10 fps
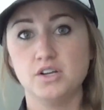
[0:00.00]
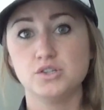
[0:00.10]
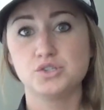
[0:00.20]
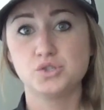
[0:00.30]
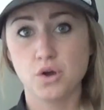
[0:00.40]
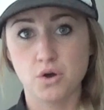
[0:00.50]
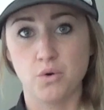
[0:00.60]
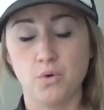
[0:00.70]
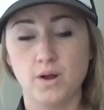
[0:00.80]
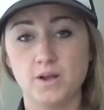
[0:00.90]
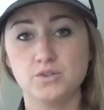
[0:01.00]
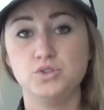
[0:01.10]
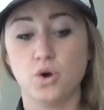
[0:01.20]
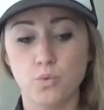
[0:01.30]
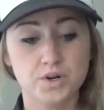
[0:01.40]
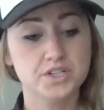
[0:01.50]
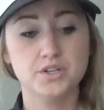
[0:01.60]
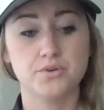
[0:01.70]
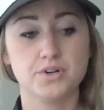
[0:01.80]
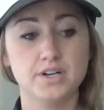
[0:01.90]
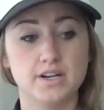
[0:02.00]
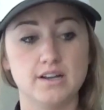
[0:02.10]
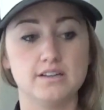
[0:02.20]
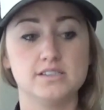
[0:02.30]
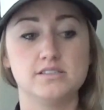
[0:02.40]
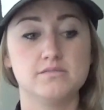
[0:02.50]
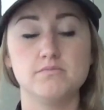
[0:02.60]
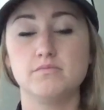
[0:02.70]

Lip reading: So don't wear deodorant, as